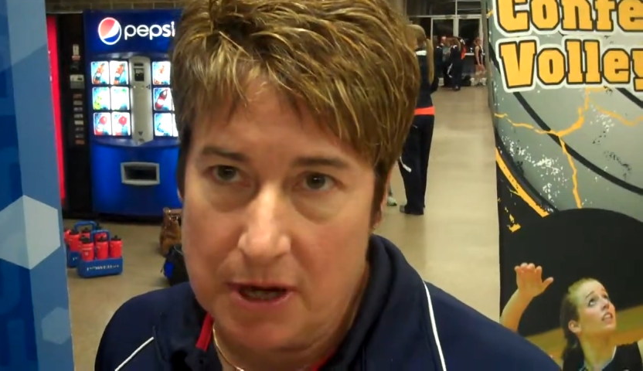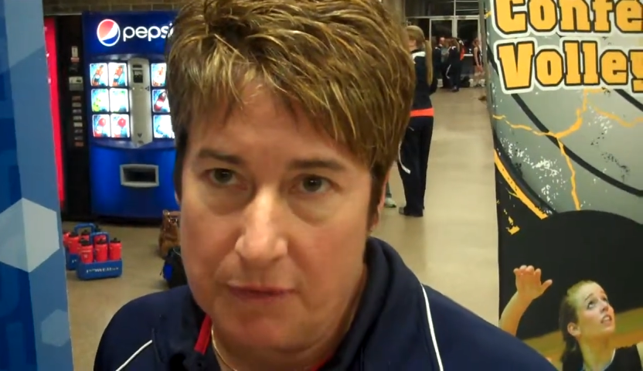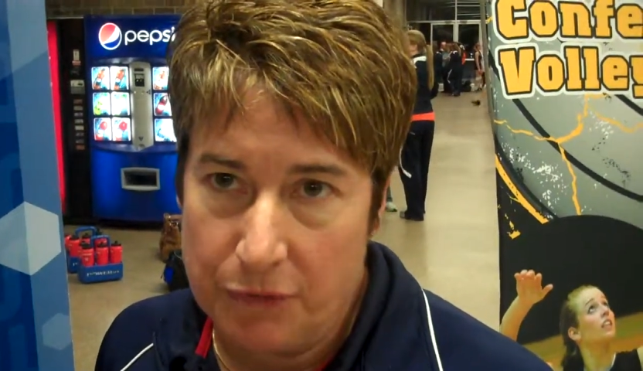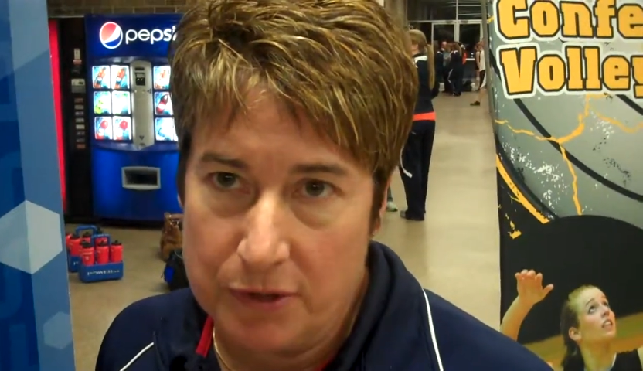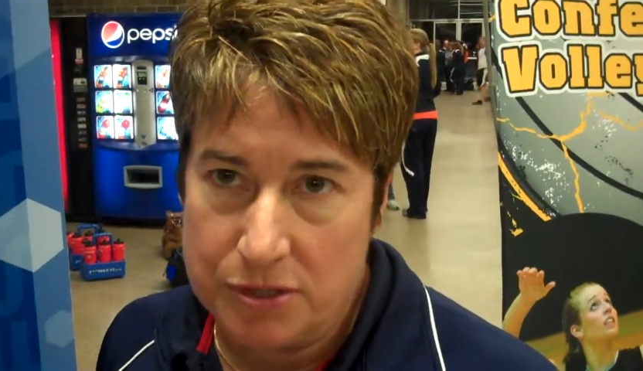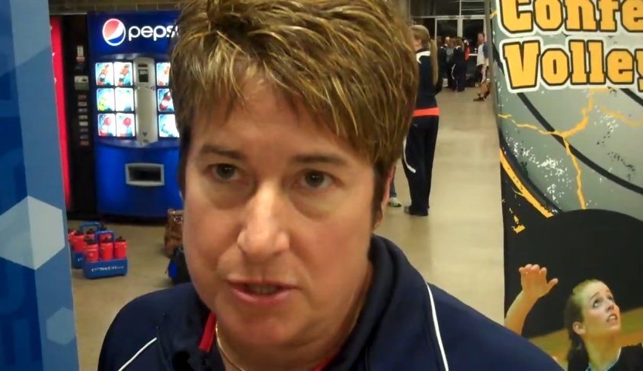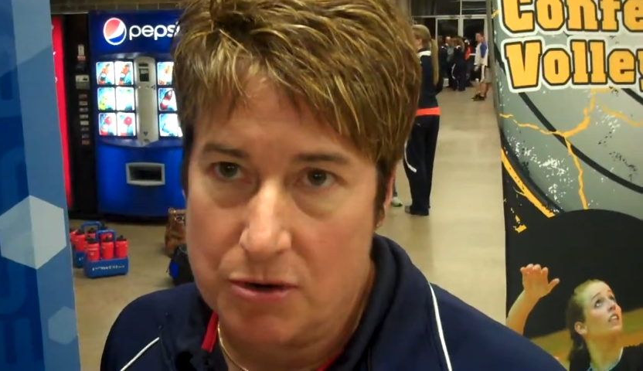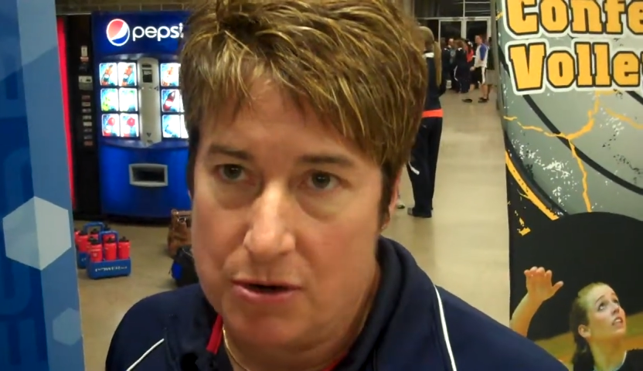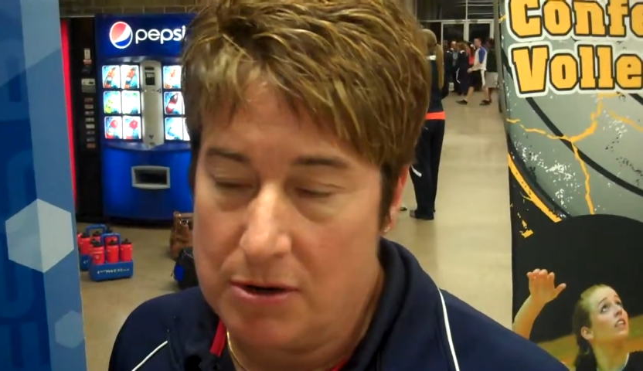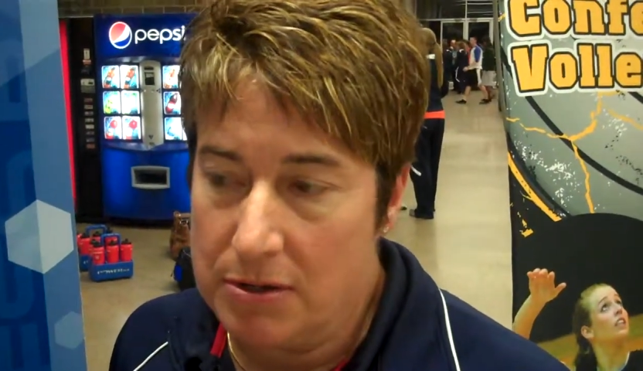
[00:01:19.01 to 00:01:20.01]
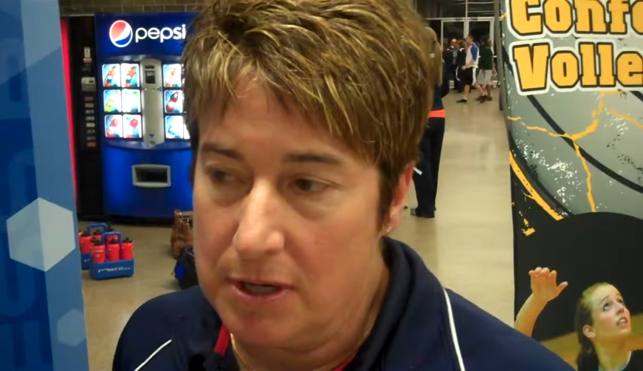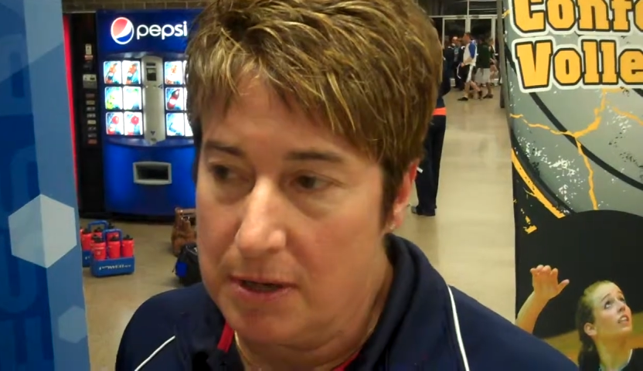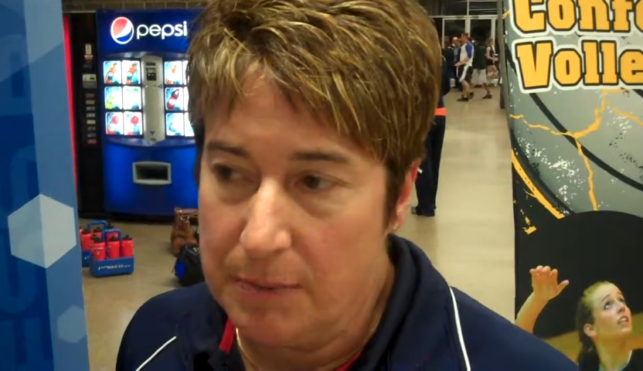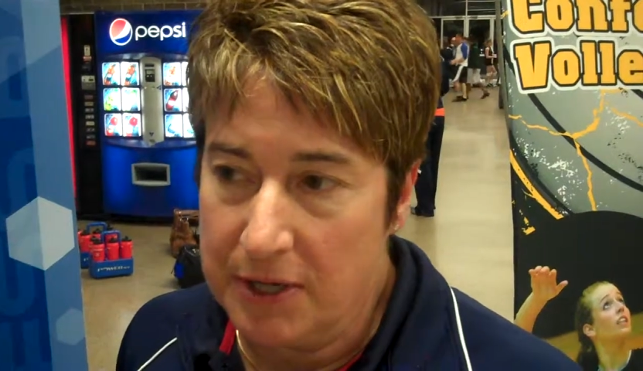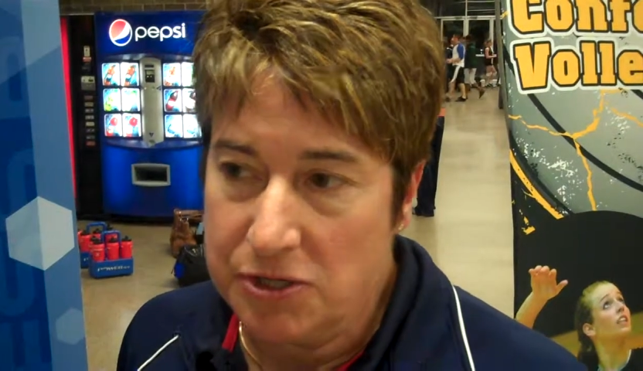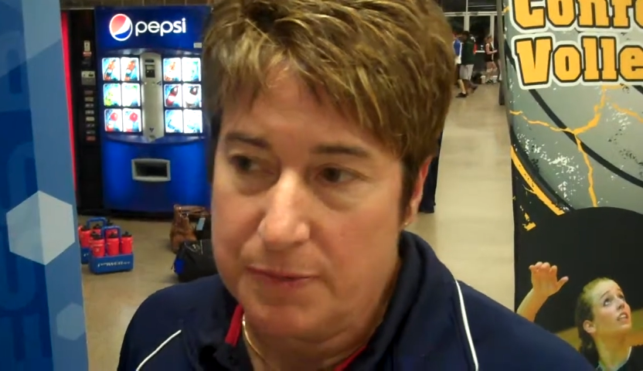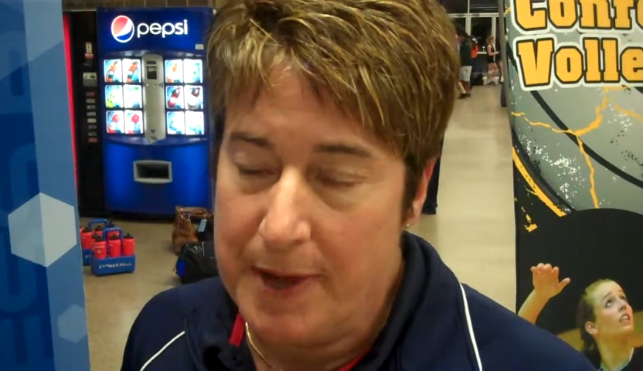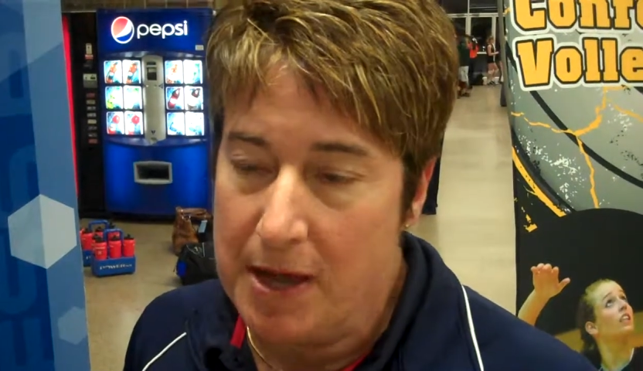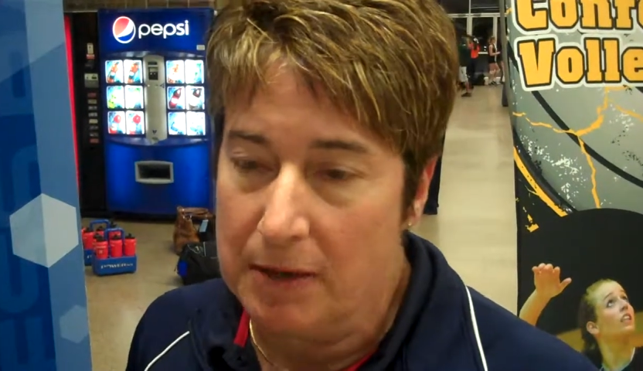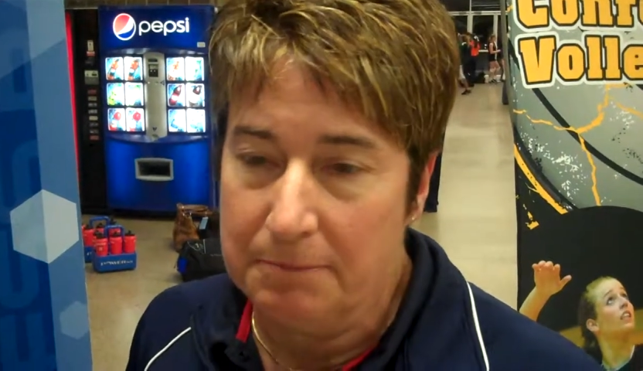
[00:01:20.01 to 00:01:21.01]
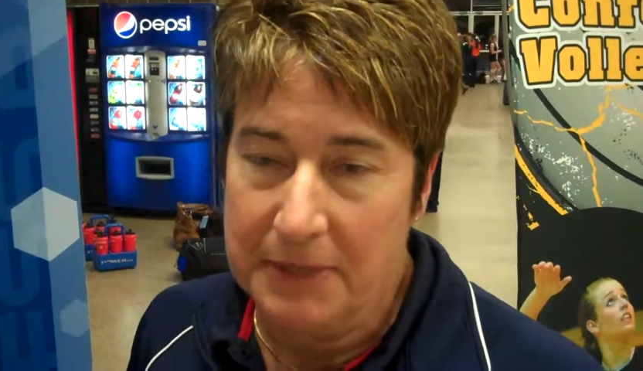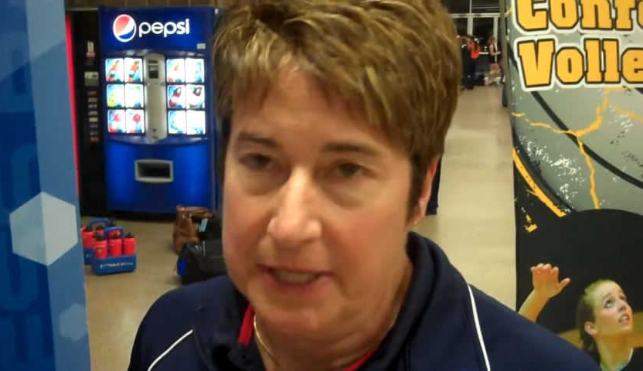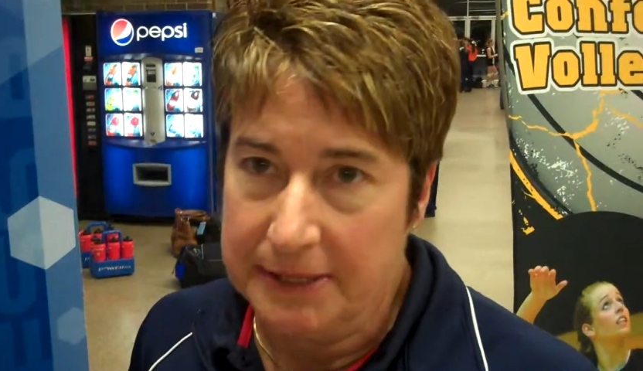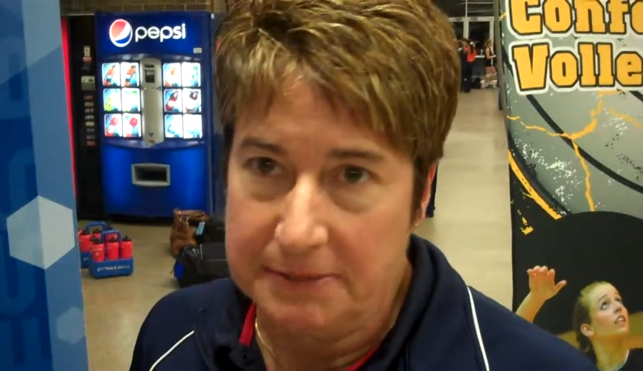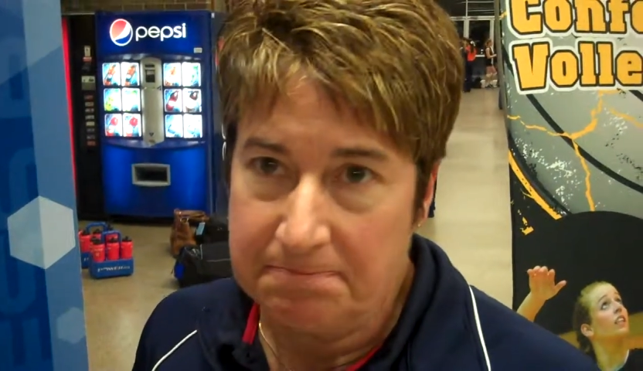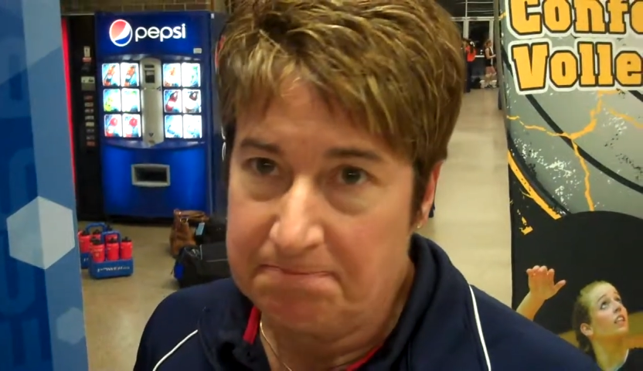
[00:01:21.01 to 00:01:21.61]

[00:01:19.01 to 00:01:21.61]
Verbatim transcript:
Speaker 1: Conference or the Peach Belt, but